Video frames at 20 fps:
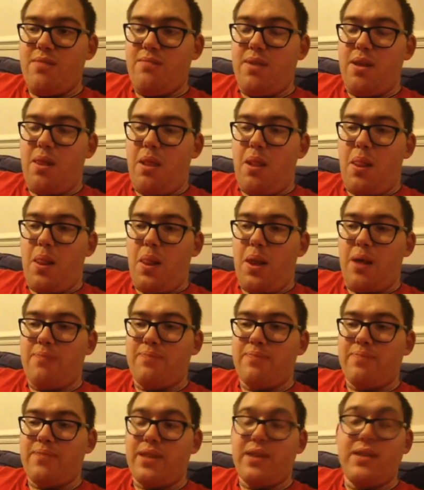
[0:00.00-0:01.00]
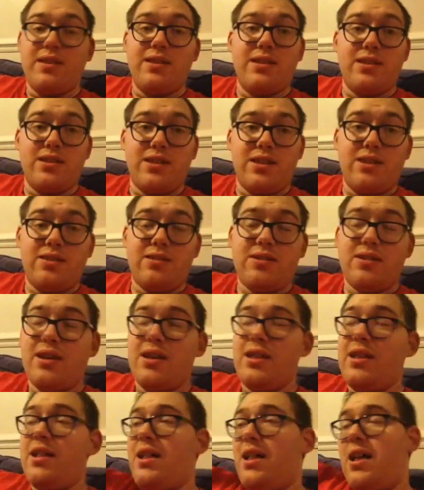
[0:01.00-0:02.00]
the Shield.
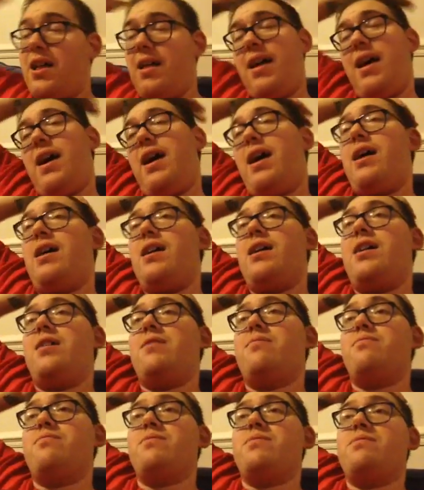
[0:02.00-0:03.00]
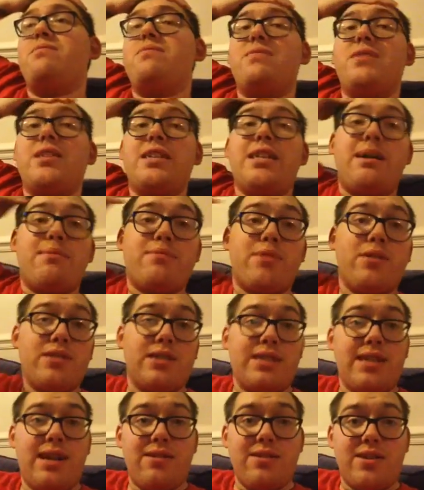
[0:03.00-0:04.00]
Dean Ambrose
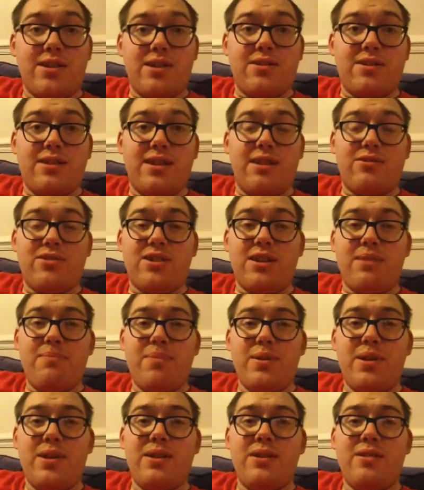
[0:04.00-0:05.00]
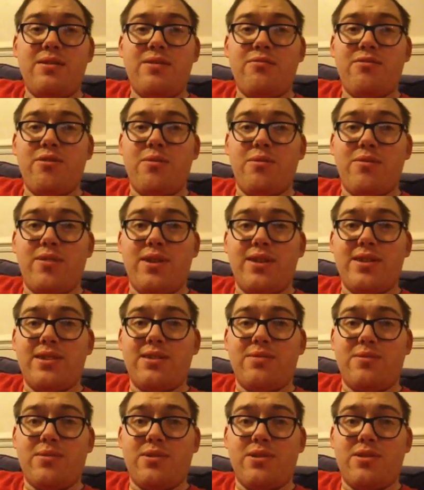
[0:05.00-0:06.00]
is now Intercontinental Champion. Roman Reigns
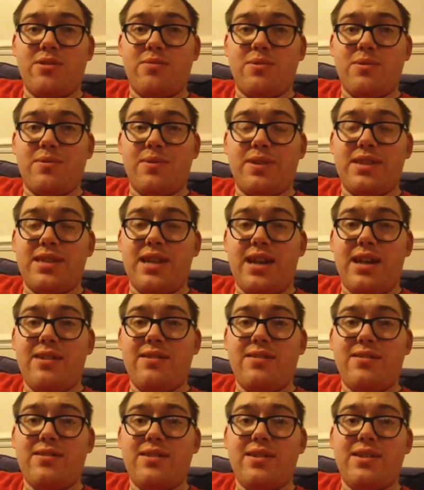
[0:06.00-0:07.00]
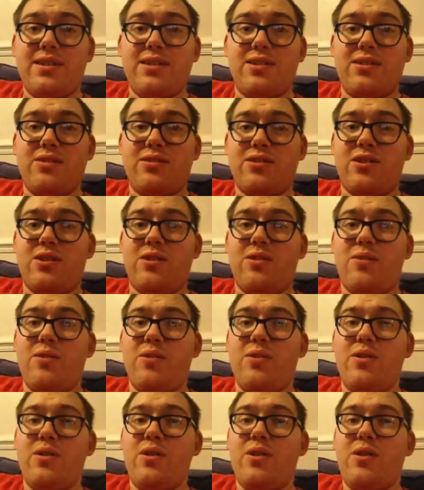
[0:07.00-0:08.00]
has won the WWE title. He's also
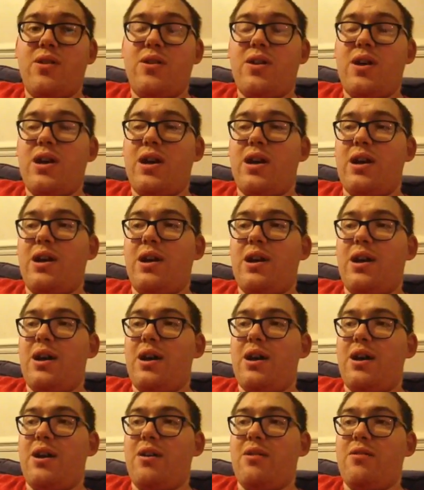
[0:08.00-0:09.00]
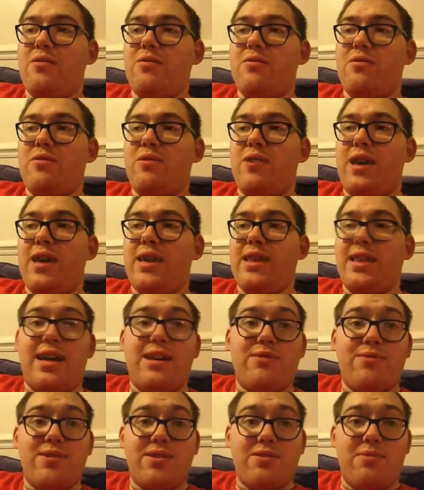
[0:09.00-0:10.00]

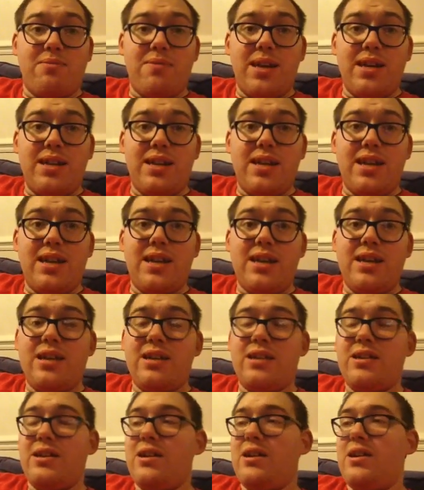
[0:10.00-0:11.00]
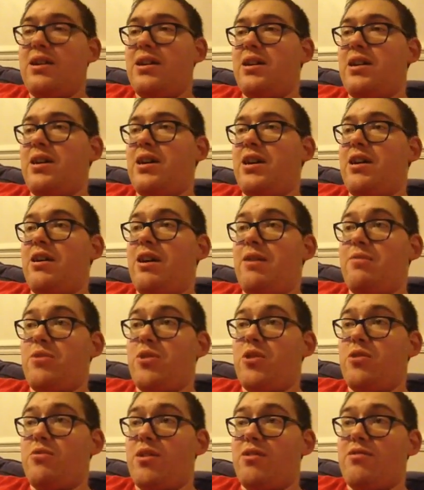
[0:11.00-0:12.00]
headline WrestleMania and
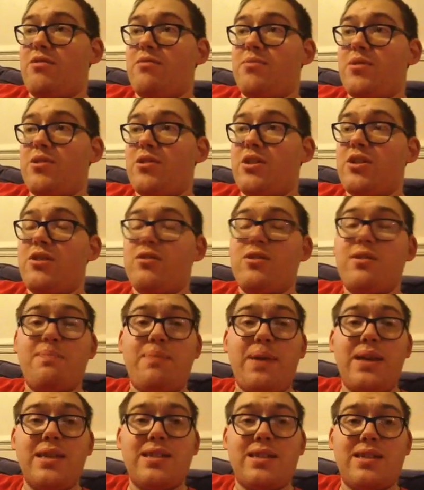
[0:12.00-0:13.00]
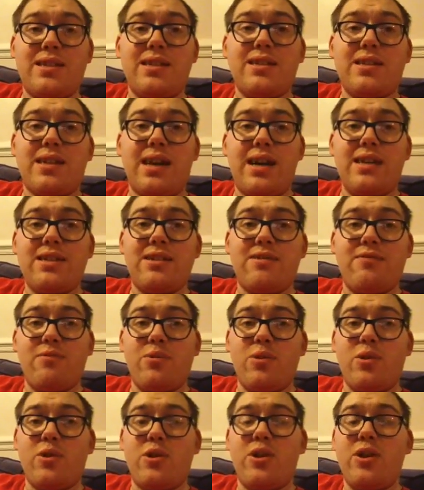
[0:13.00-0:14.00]
won the Royal Rumble. Basically these guys have
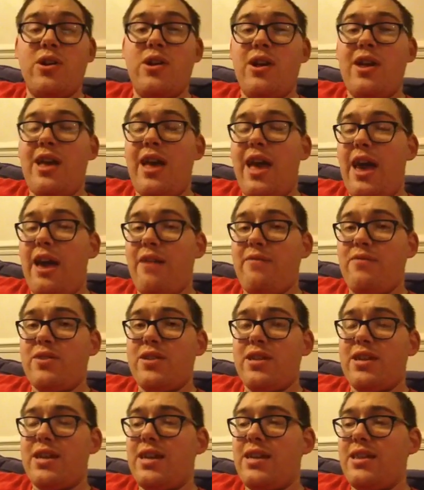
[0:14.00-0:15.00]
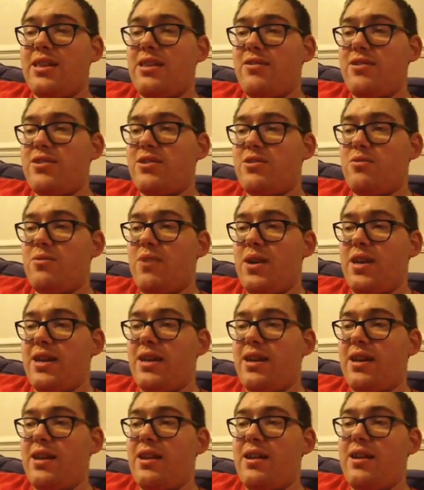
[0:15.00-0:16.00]
won everything there is to
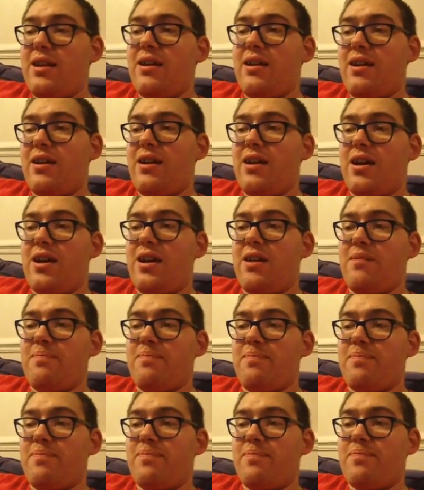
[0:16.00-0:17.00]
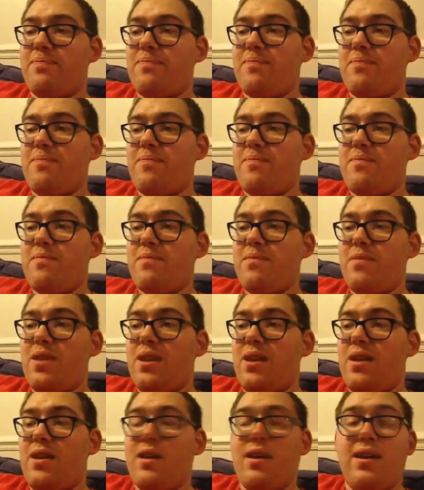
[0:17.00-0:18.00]
win in
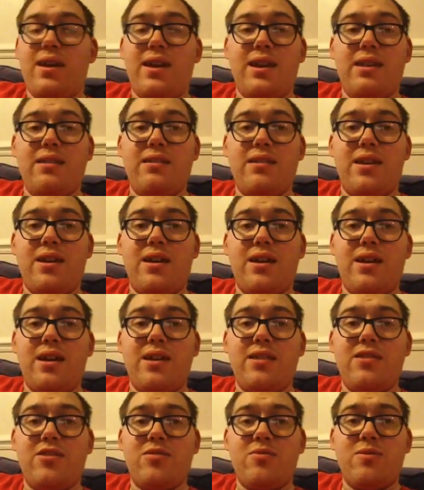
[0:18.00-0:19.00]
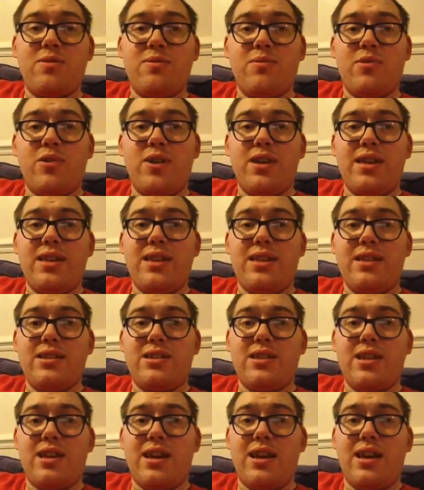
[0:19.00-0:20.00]
WWE
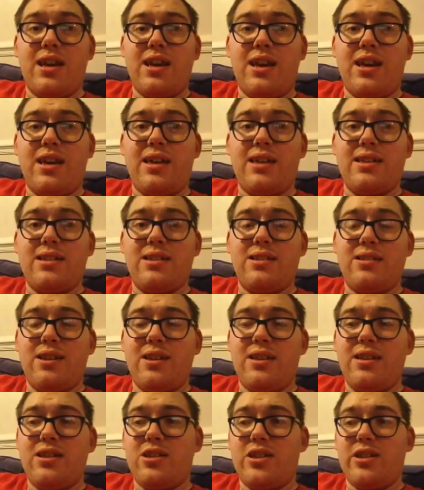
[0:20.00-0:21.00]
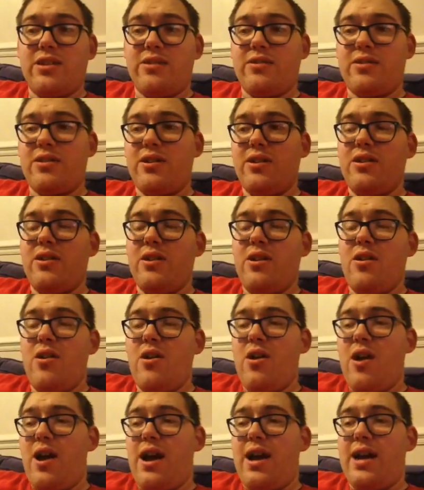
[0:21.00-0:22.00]
this year and in the Shield.
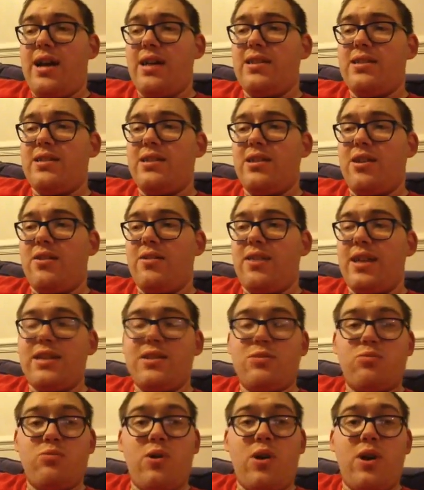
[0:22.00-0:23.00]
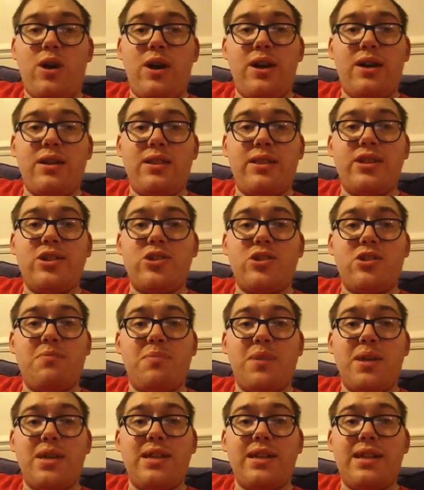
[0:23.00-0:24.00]
And that's where they should have
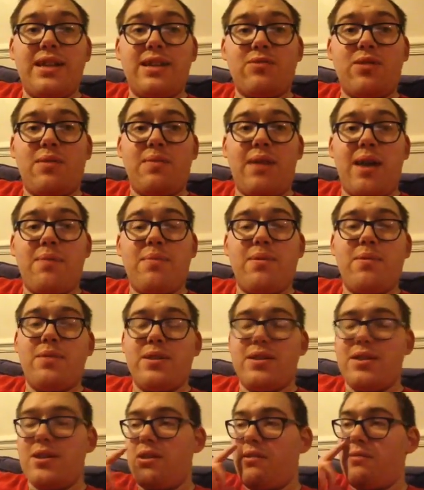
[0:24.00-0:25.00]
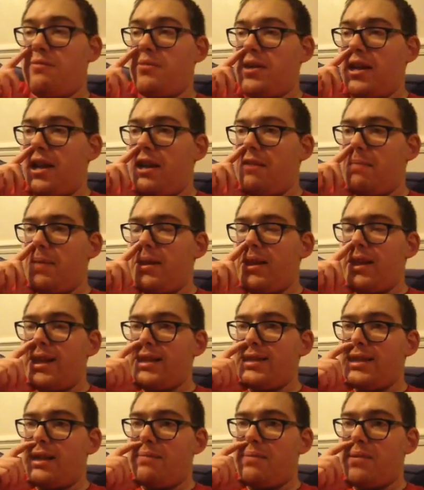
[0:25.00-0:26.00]
been, and that's what I'm happy with. Would I have been
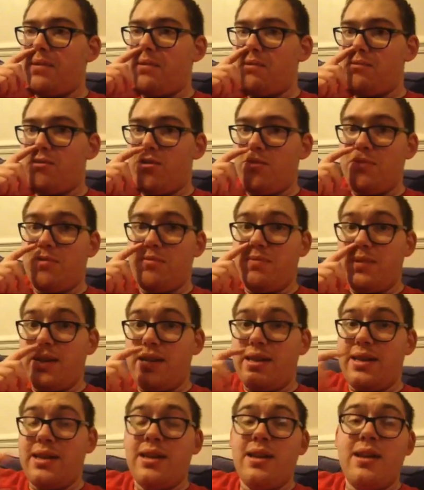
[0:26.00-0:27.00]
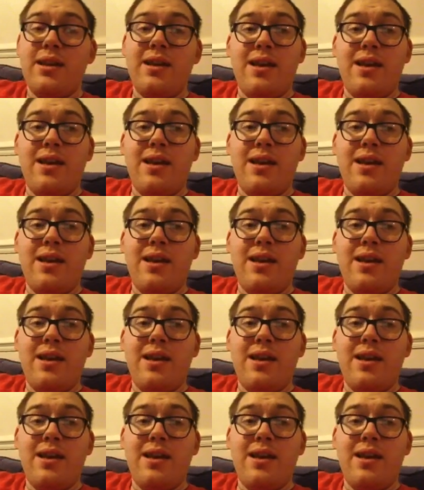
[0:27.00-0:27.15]
less happy with Roman winning